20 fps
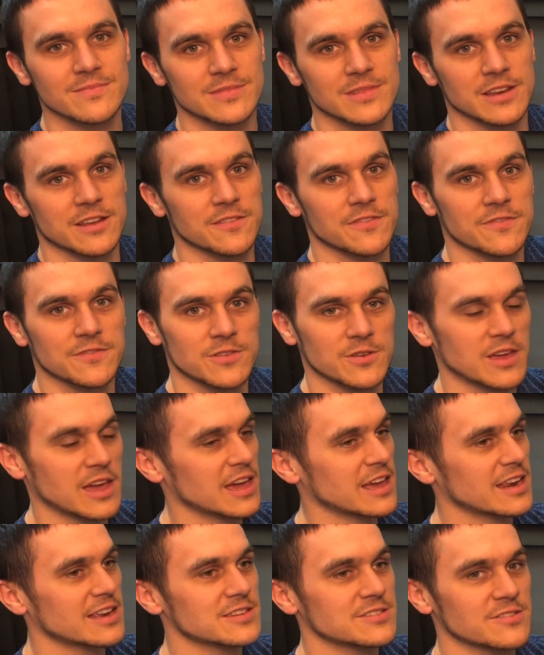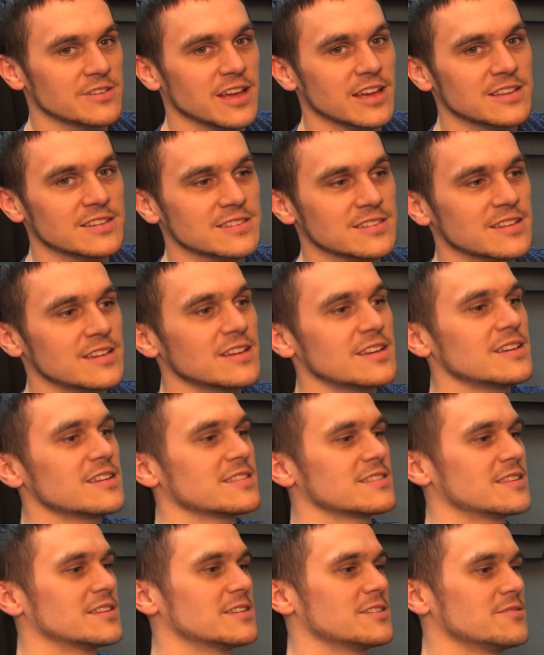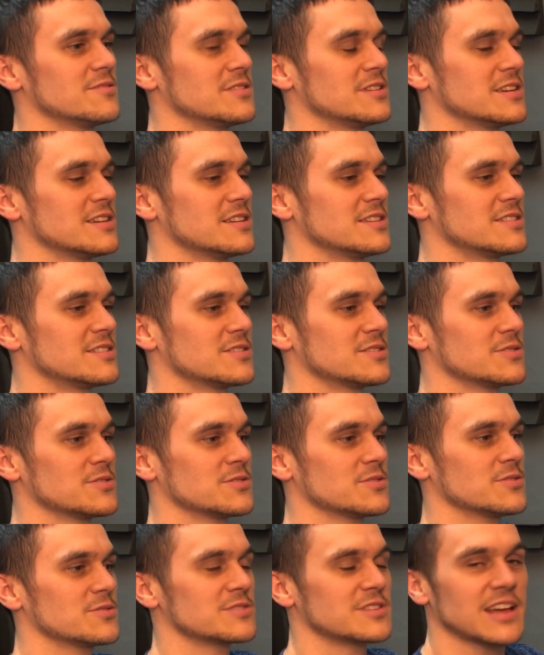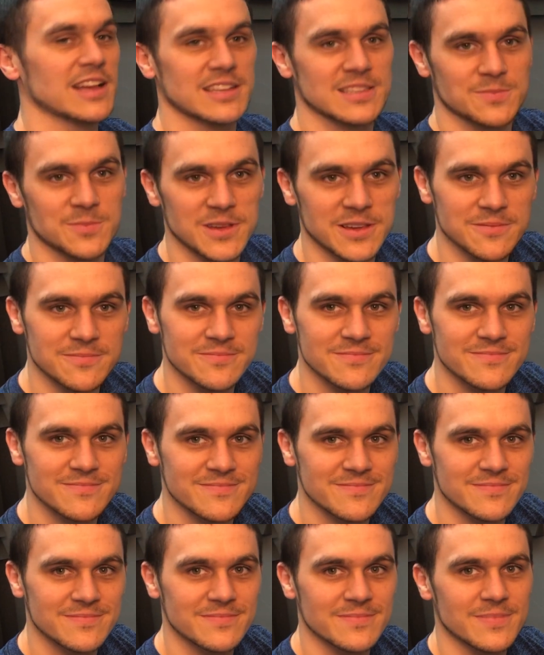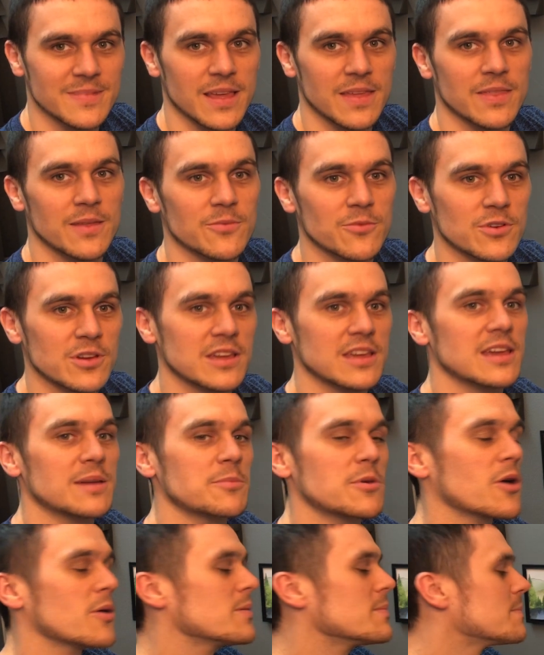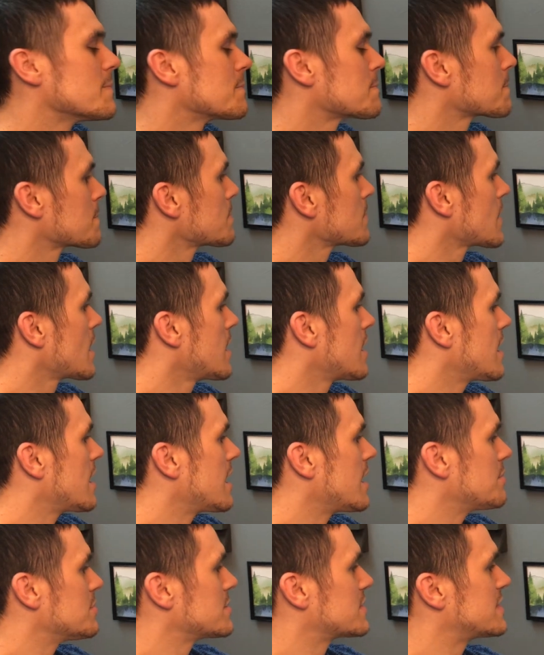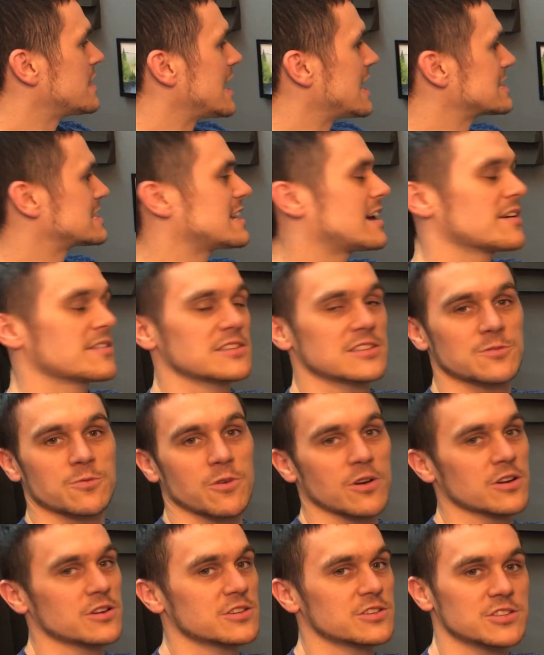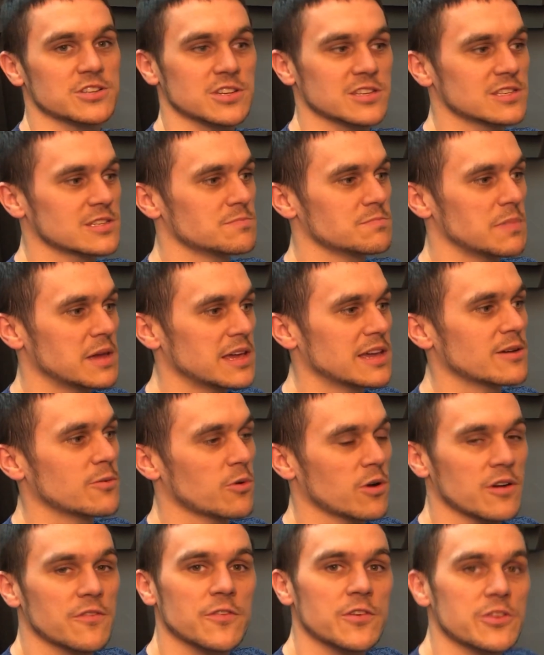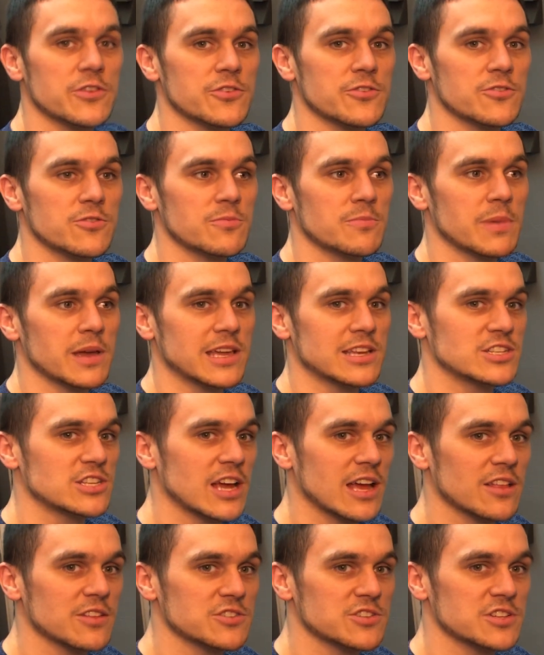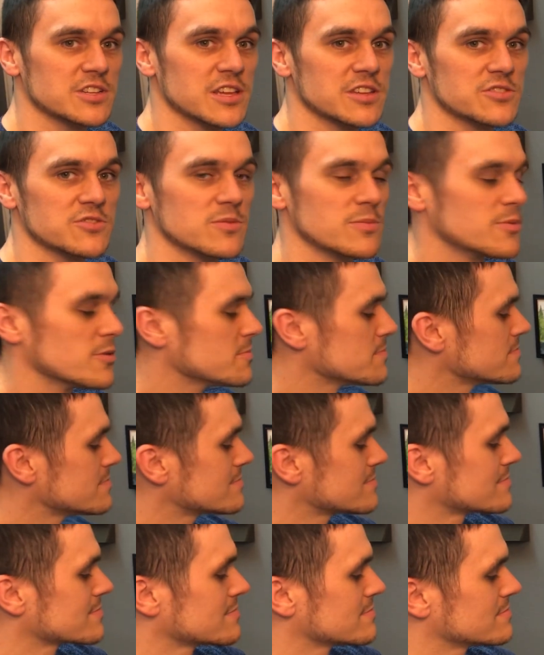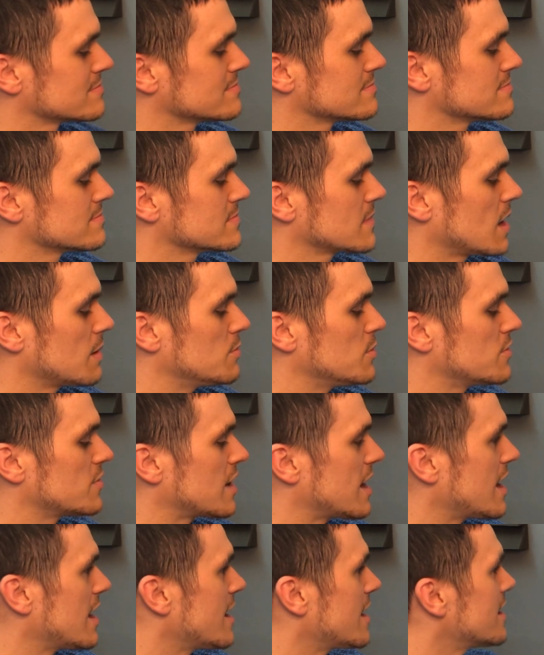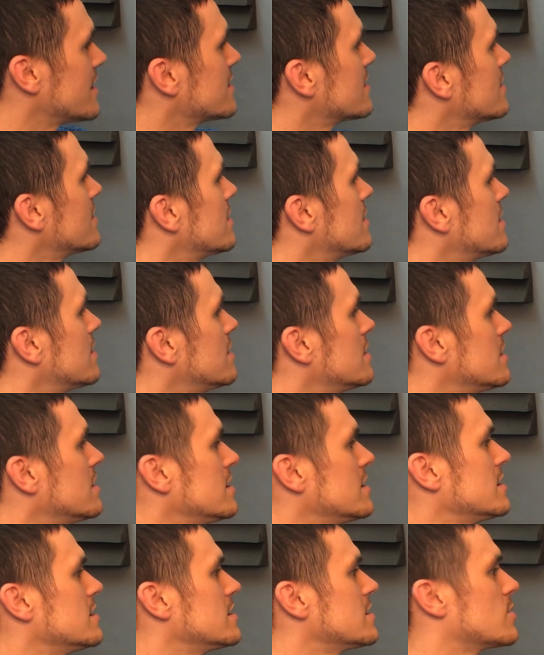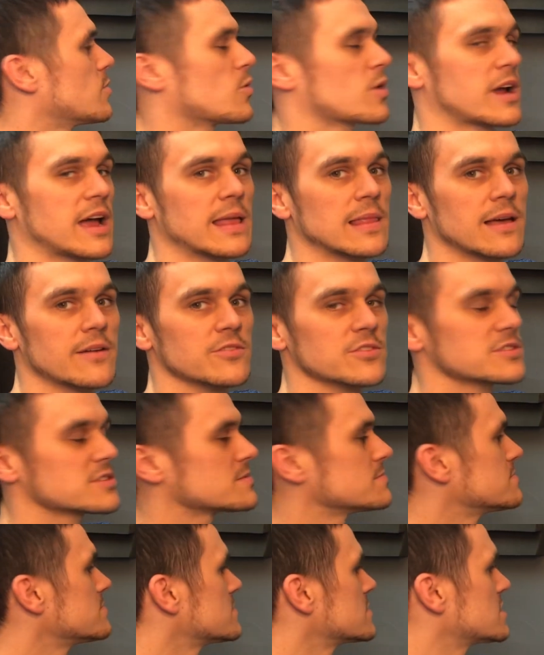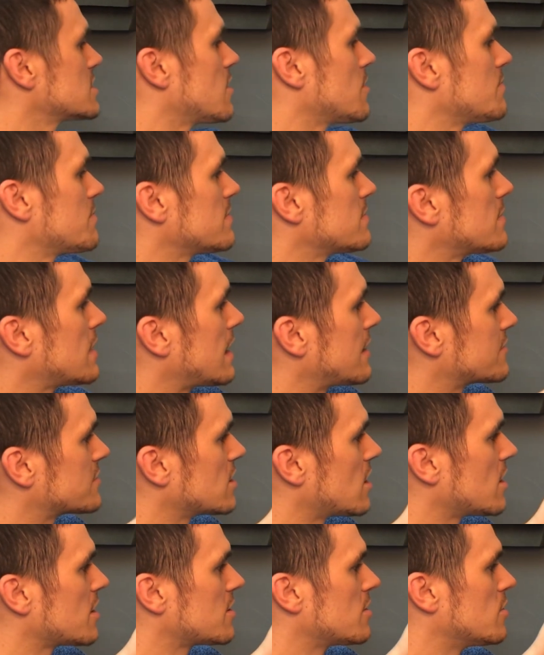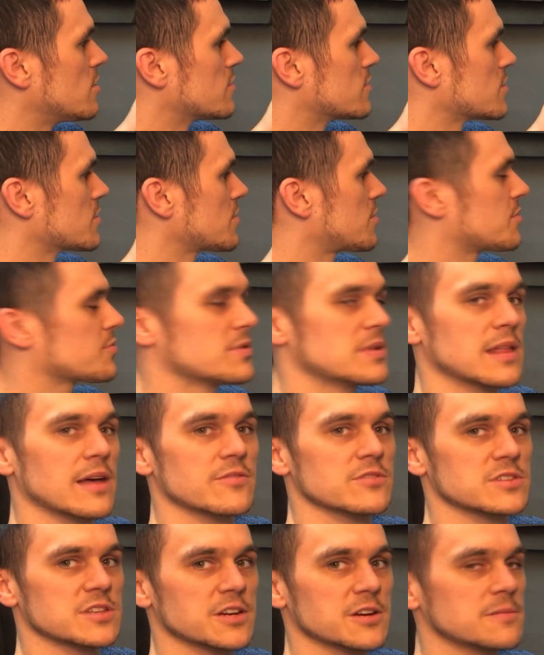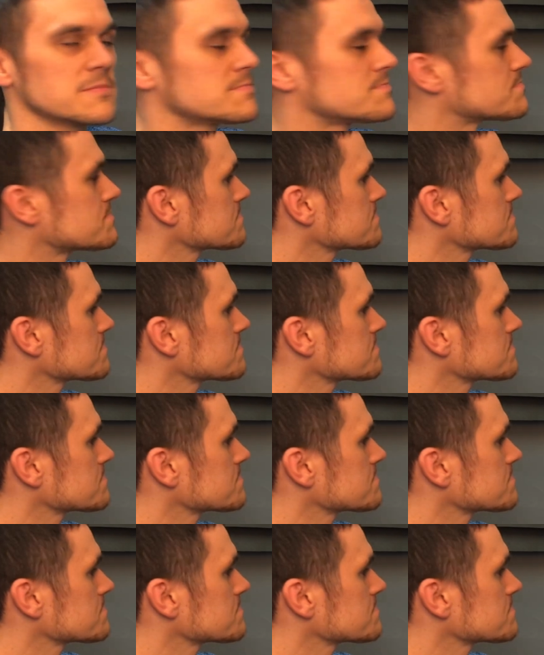And if you can't answer yes, then you need to text me, and then we'll keep going. But that's how this works. Just make it work for you, make it challenging yet doable. Moving on, workout levels. So I've gone over 3 levels here.